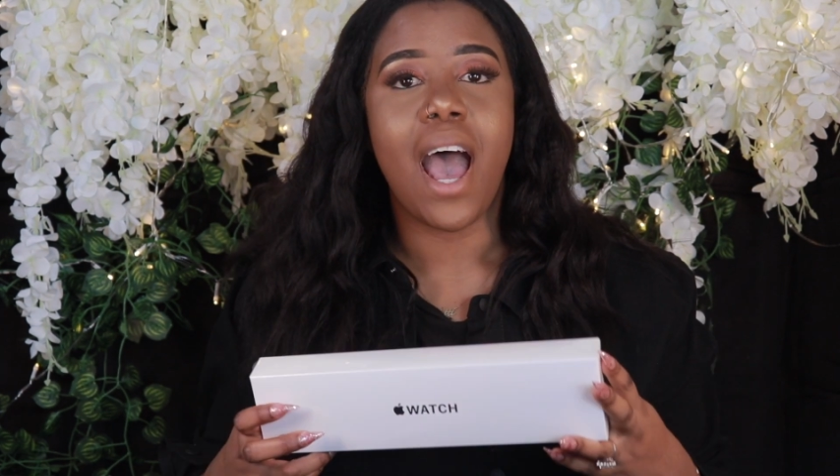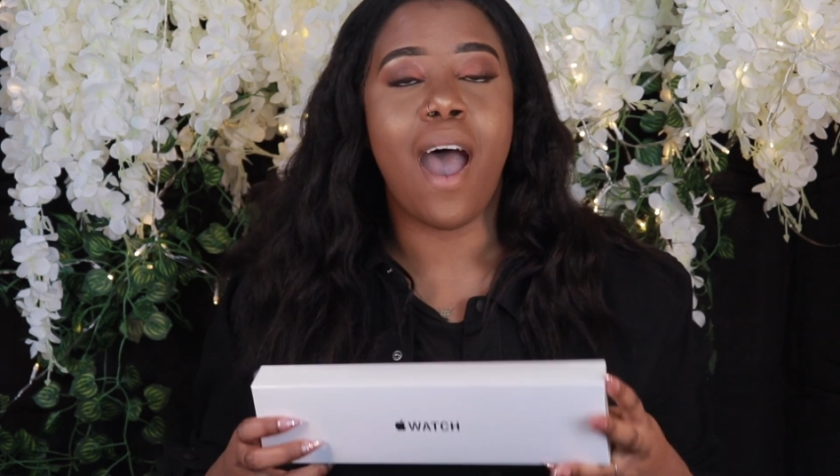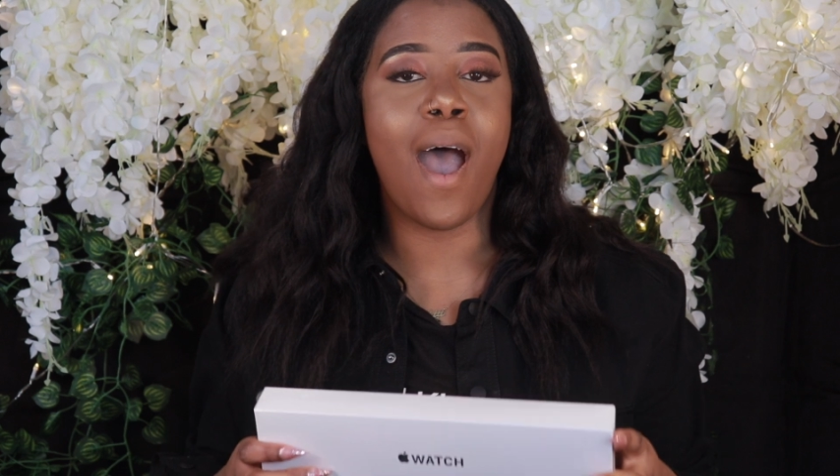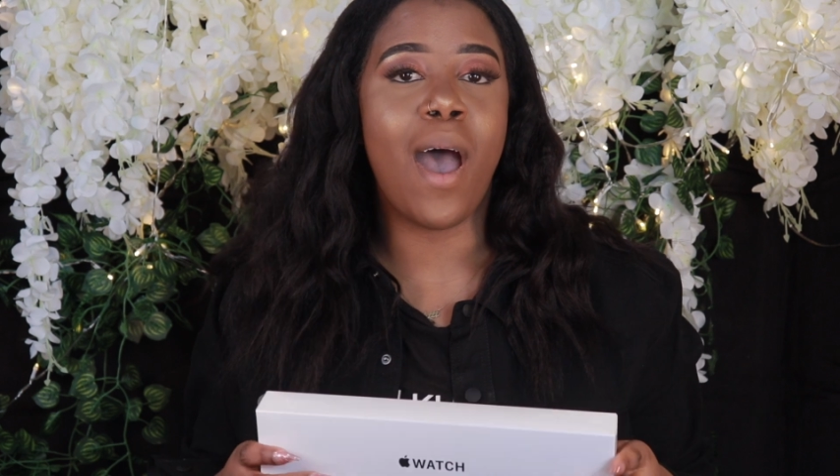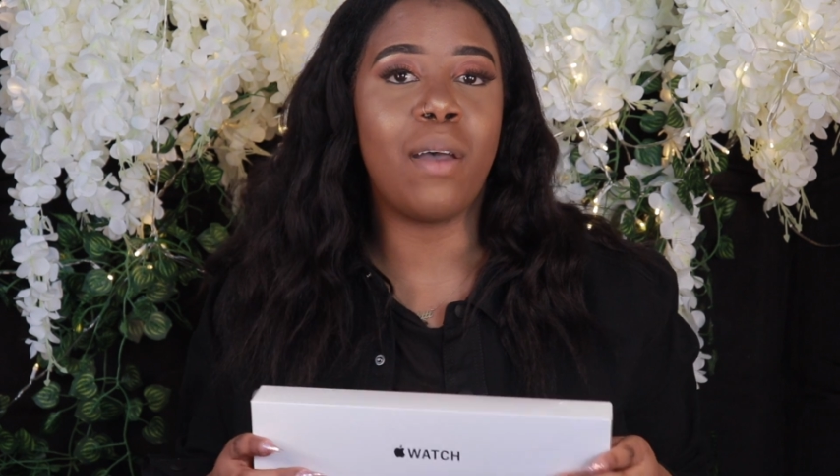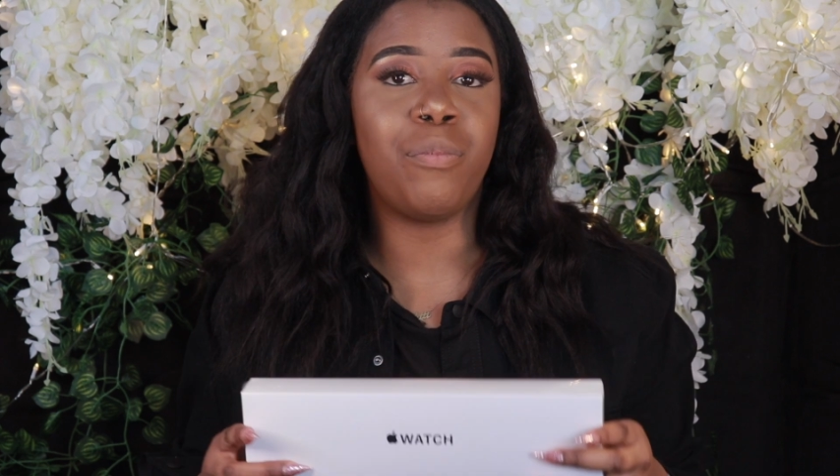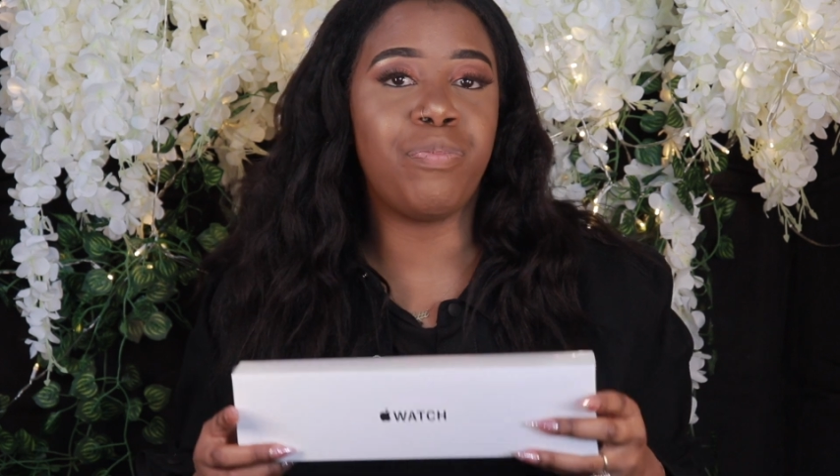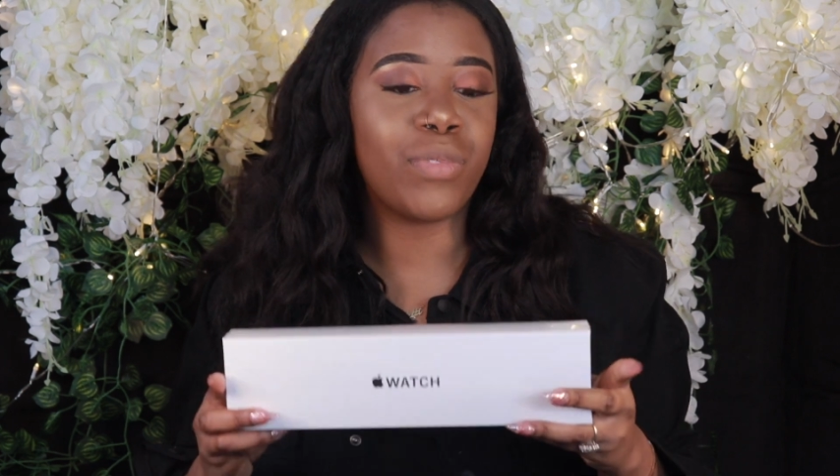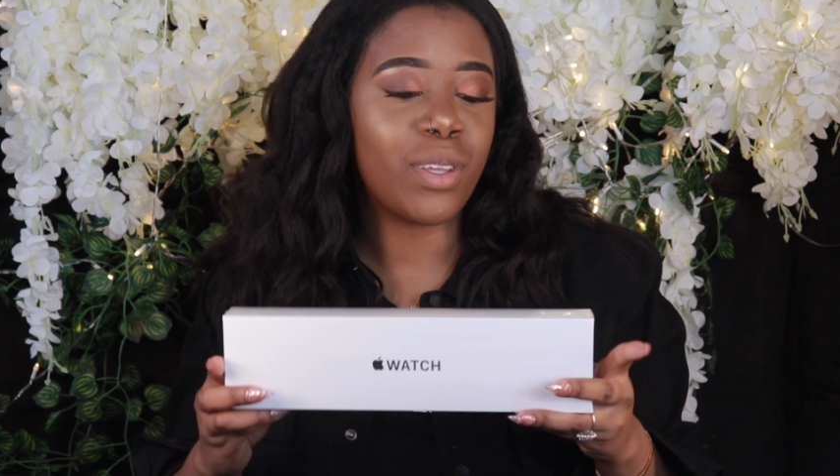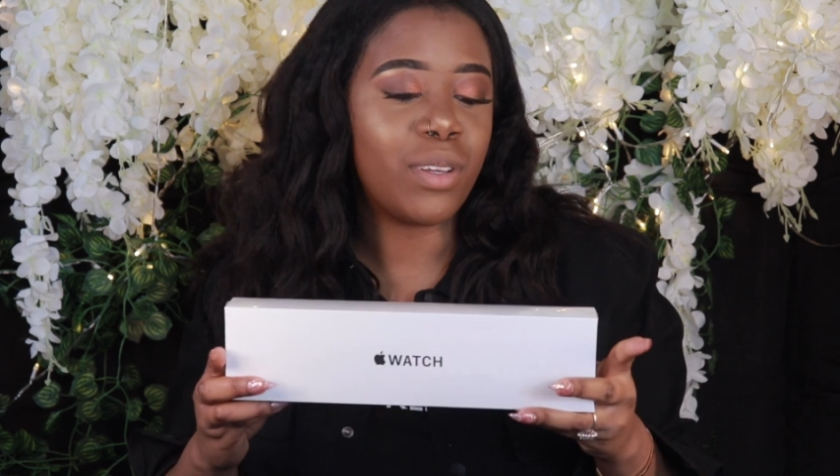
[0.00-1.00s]

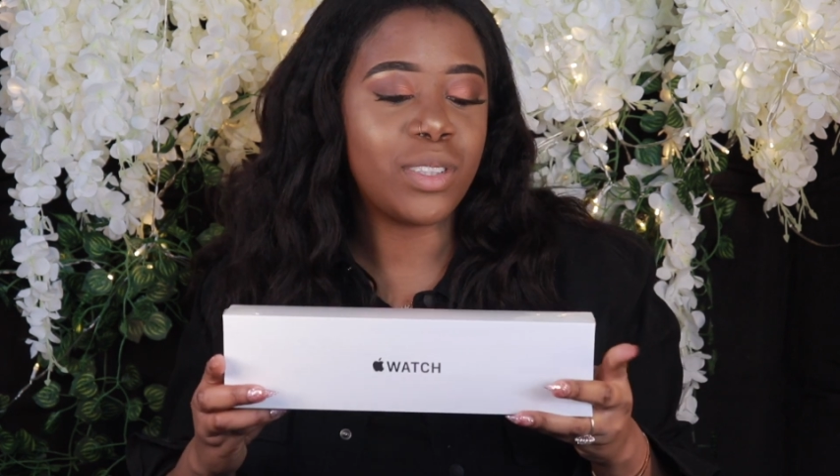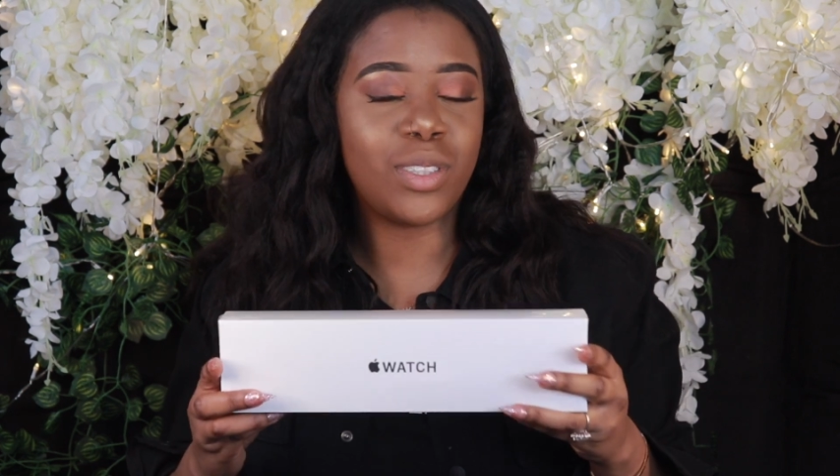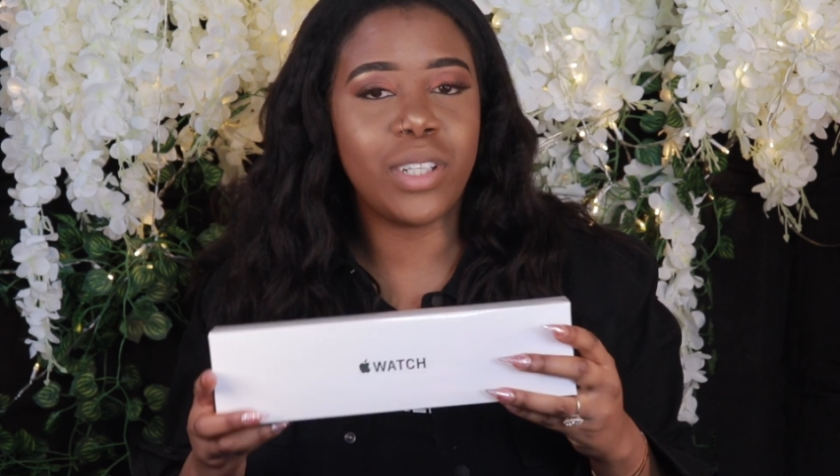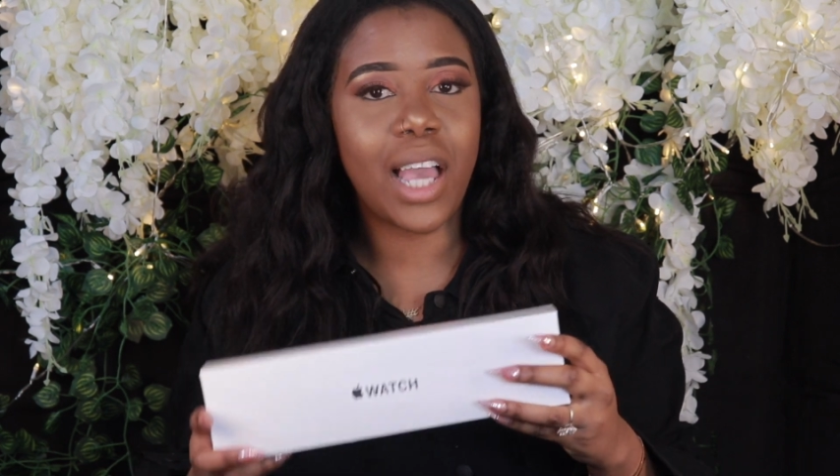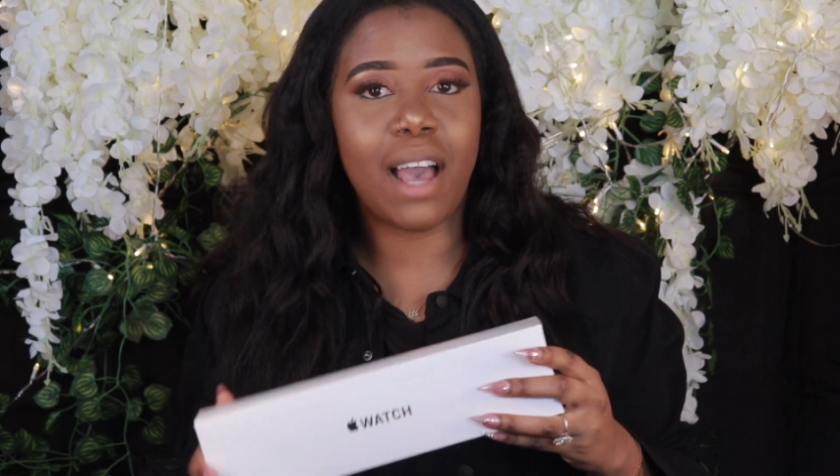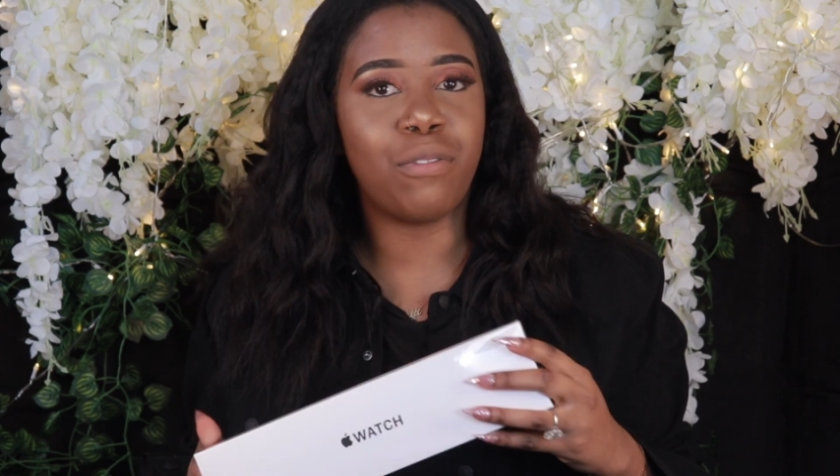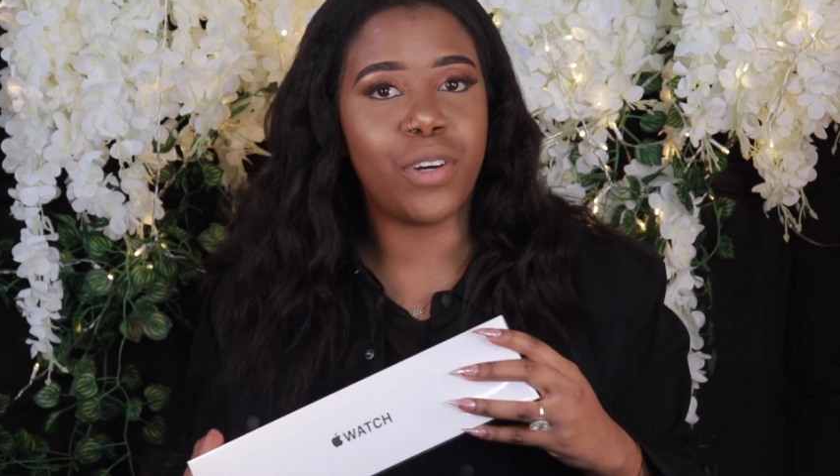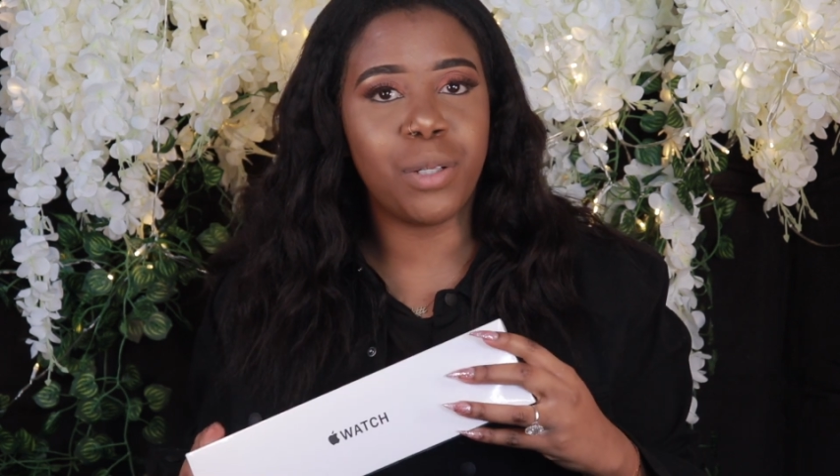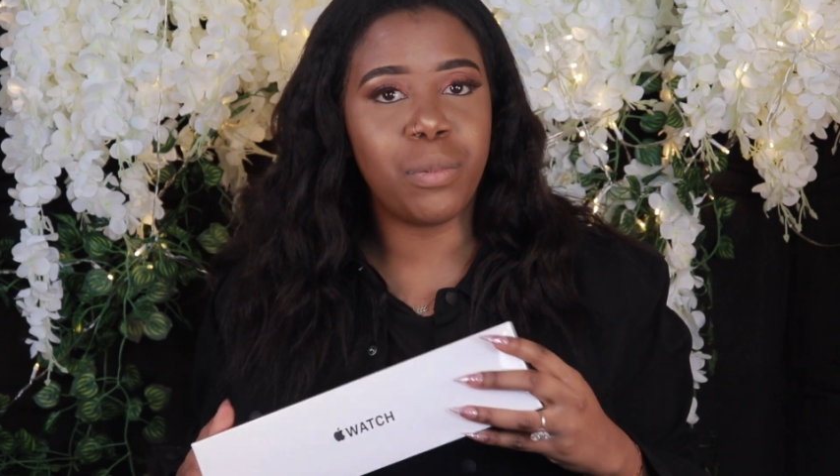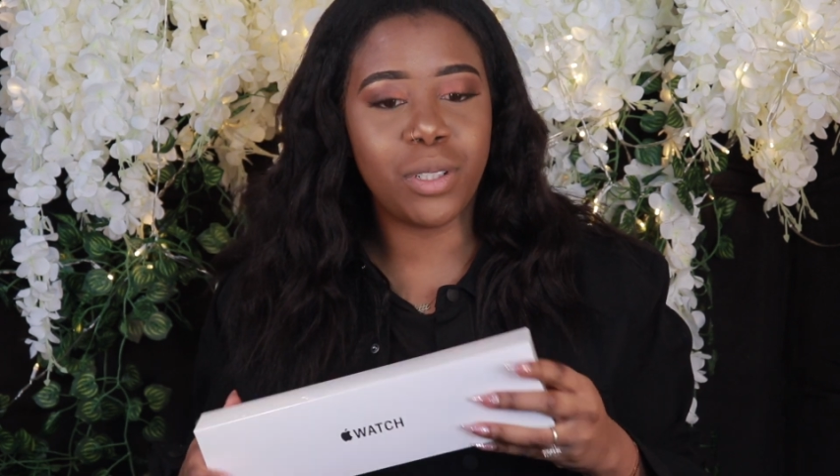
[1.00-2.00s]
So yeah,
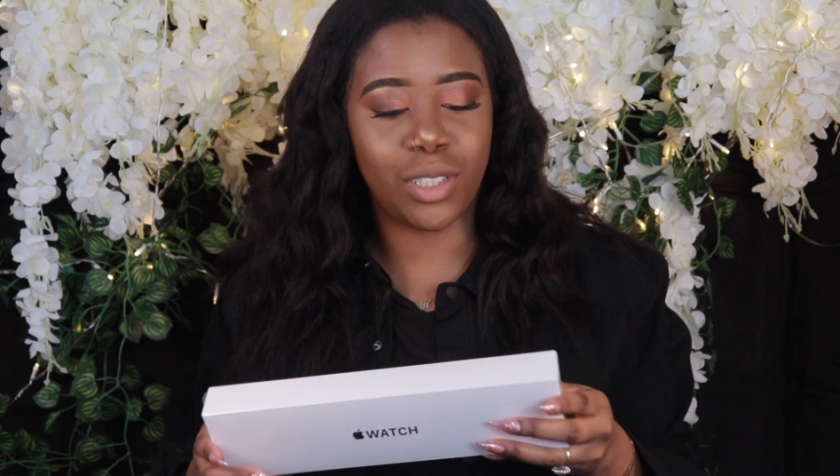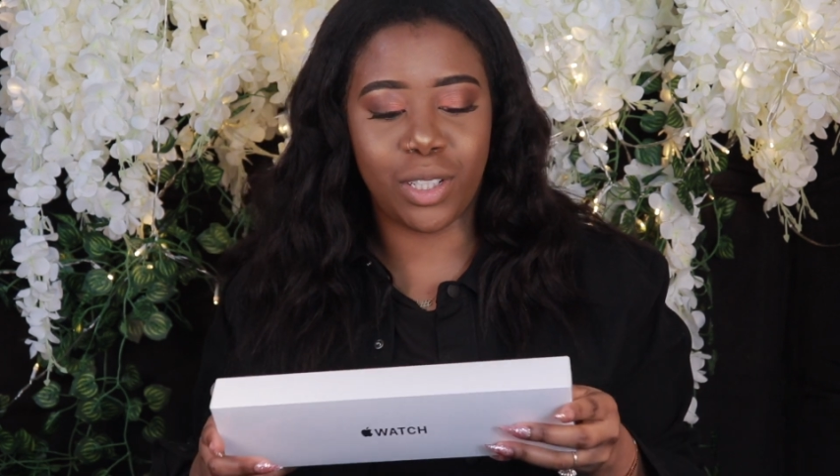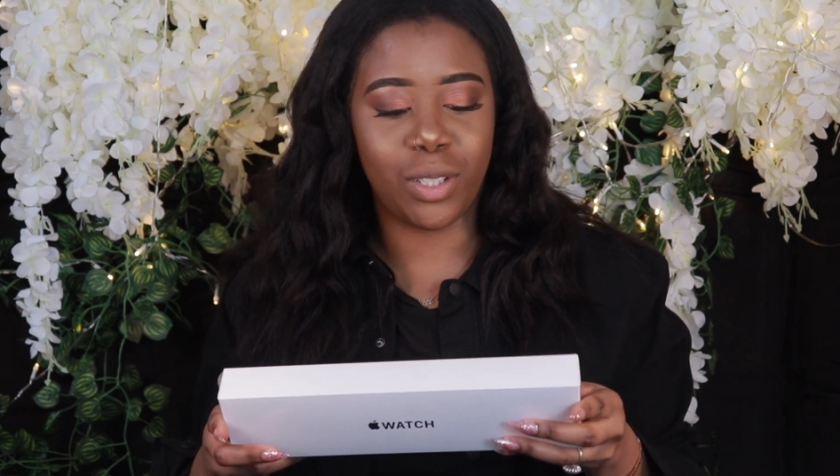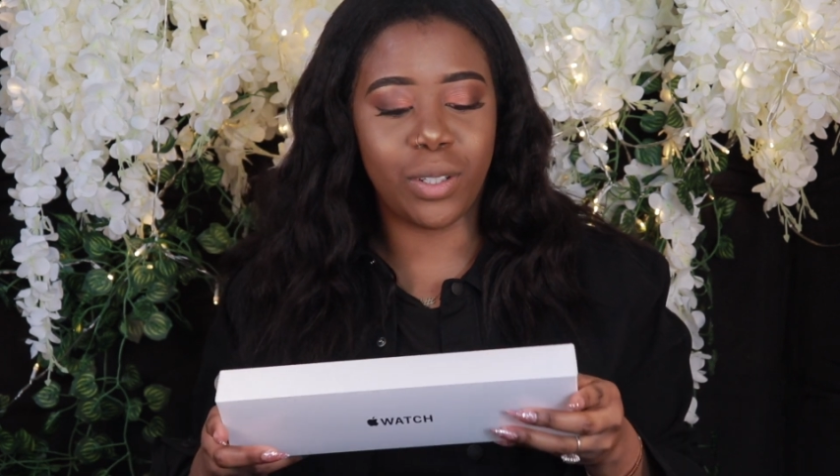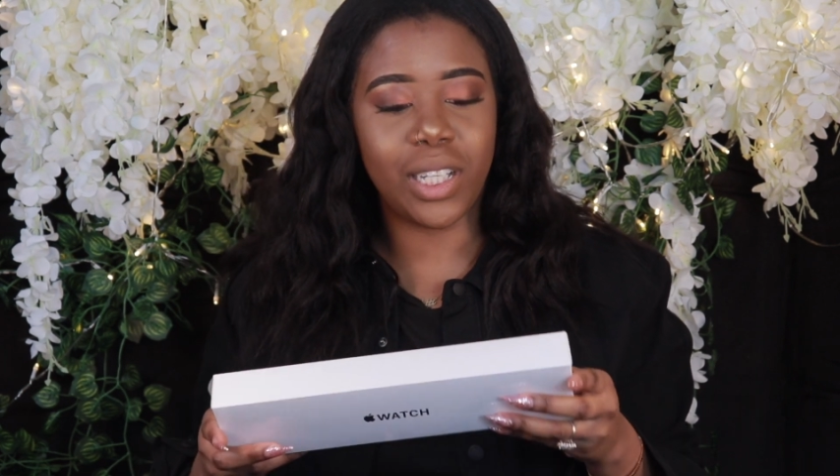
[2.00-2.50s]
40 will do.